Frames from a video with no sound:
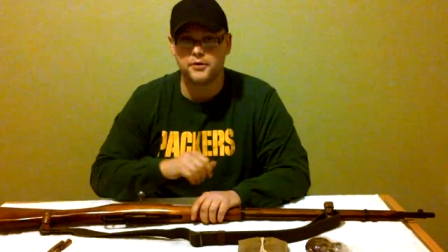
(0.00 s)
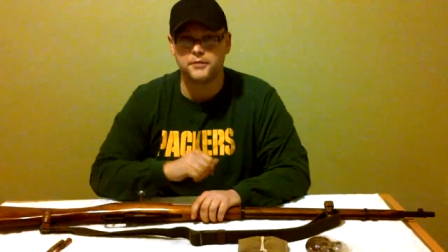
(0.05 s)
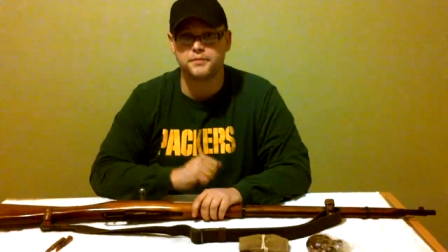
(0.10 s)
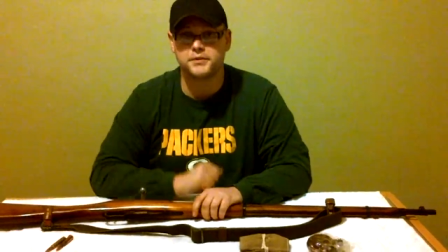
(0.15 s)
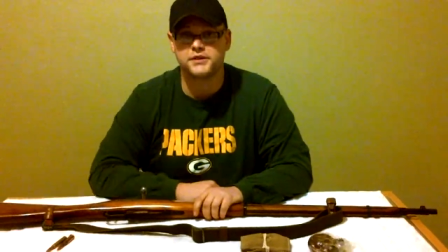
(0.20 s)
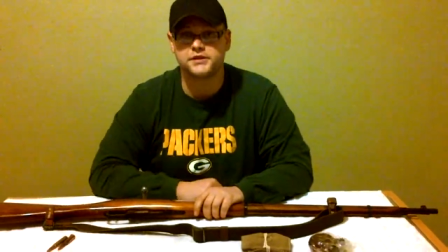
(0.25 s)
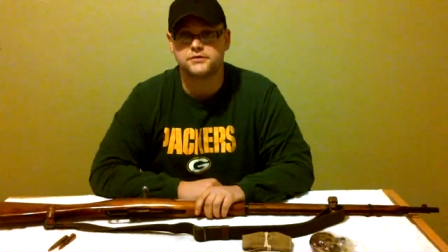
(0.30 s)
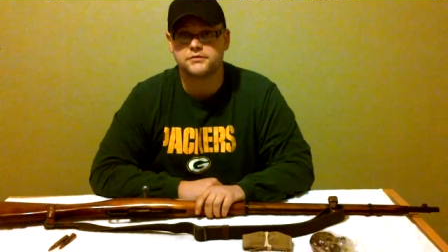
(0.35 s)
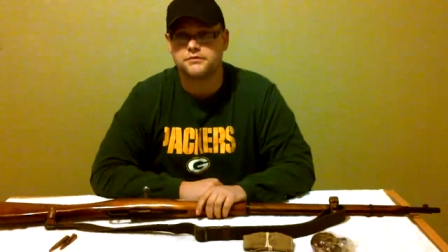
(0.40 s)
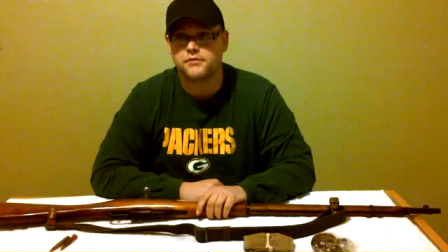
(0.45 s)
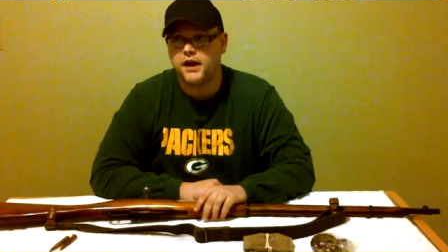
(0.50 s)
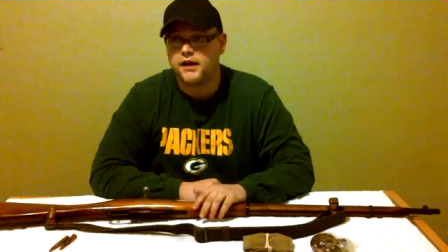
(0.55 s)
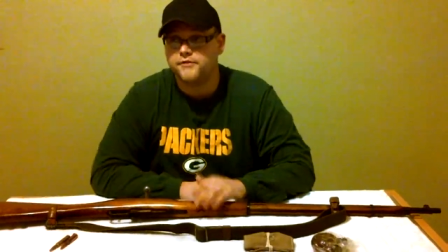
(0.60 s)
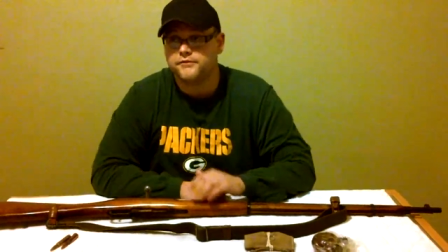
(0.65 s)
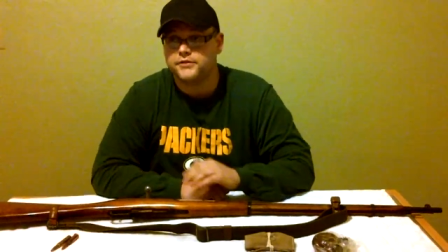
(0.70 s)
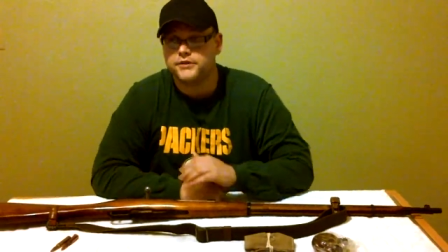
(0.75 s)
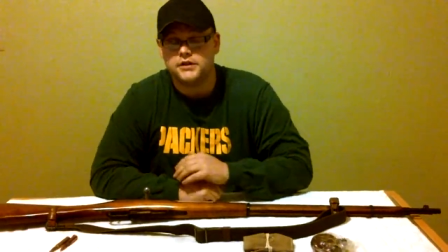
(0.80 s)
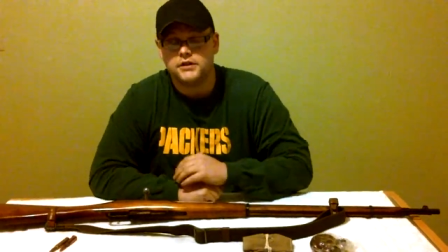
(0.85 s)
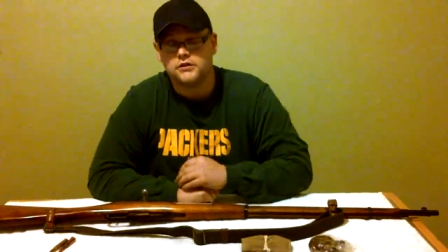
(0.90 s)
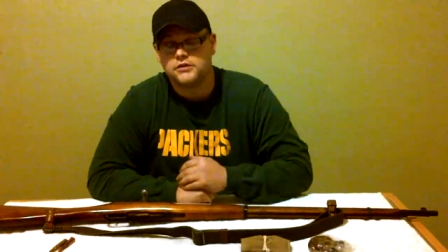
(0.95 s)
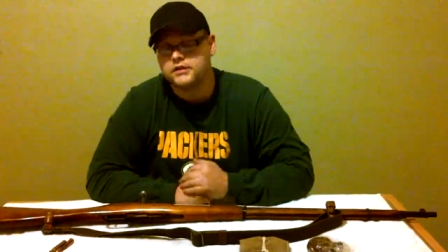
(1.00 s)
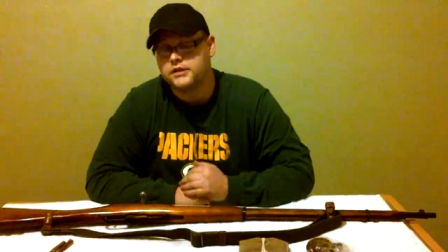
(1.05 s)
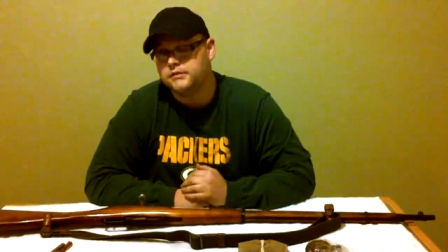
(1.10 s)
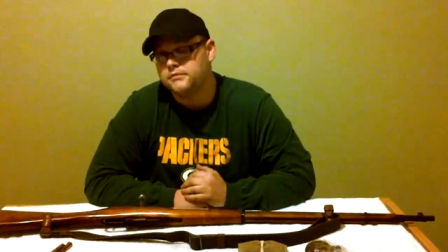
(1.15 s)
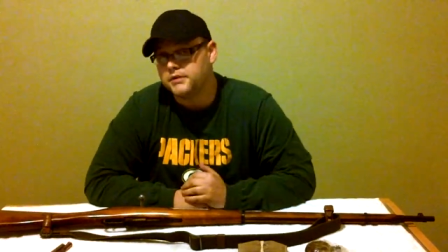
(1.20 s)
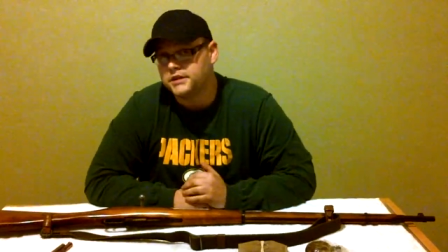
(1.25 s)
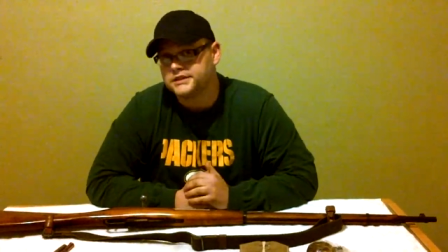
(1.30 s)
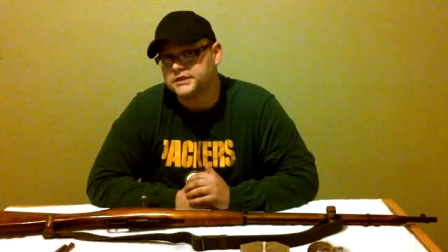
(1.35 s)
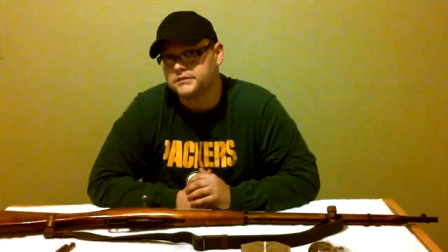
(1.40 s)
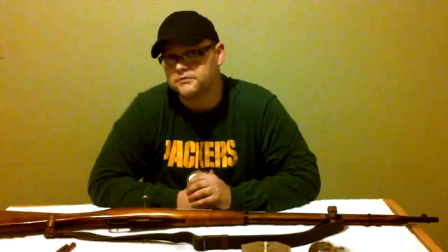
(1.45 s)
purpose rifle, you don't
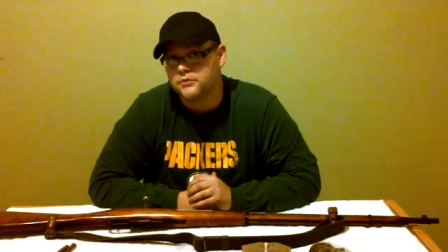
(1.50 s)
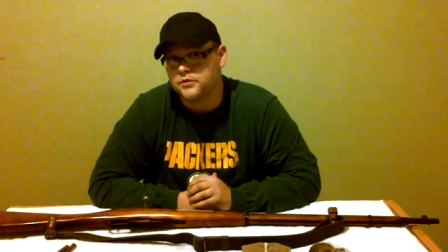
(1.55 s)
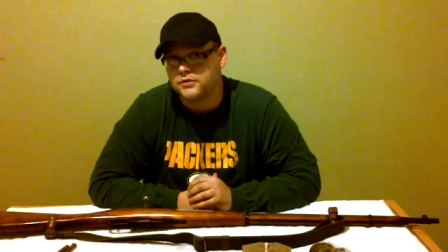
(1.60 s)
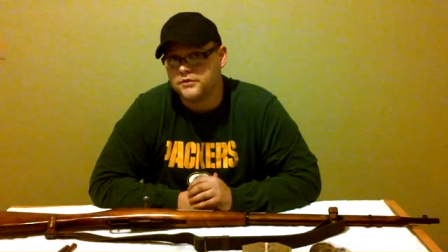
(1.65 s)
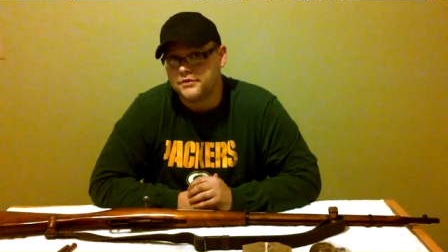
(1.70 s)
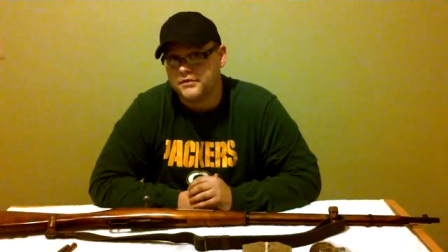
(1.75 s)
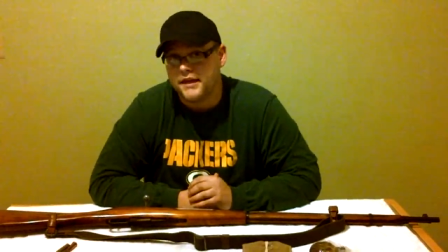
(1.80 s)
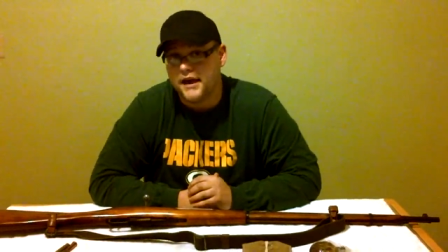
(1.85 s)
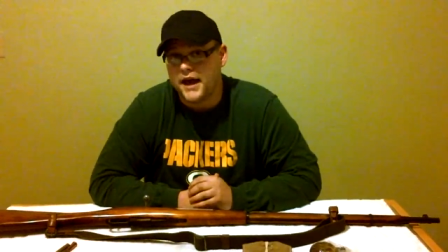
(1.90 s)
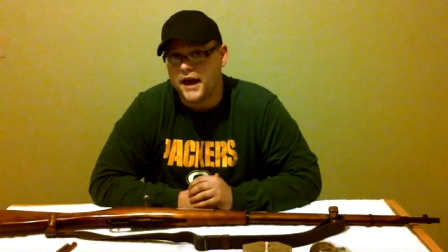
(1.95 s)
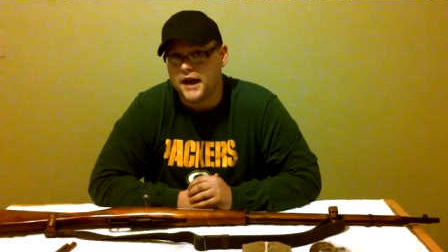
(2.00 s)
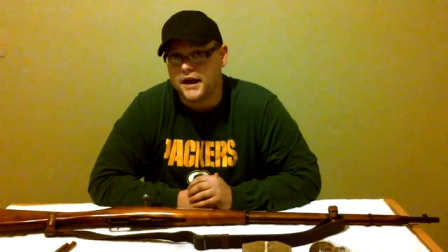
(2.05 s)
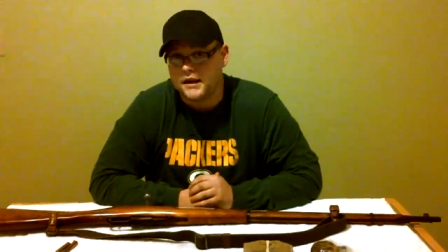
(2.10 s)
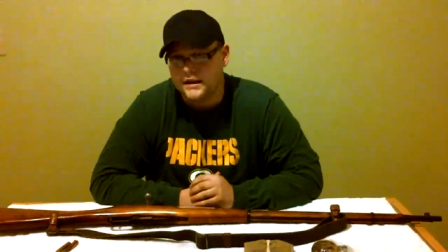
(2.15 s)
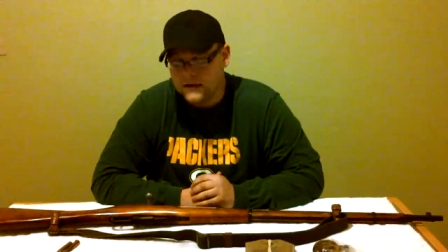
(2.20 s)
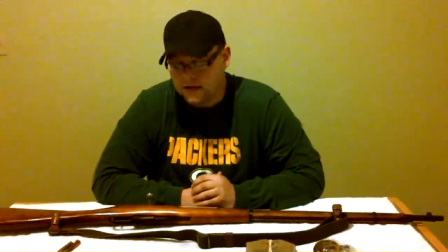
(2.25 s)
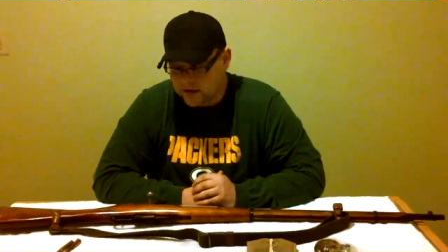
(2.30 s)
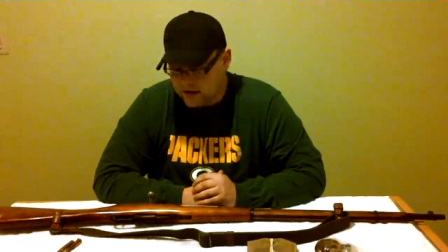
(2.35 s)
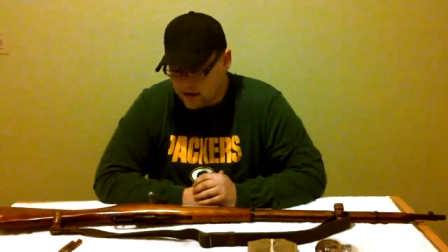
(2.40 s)
need much more than that.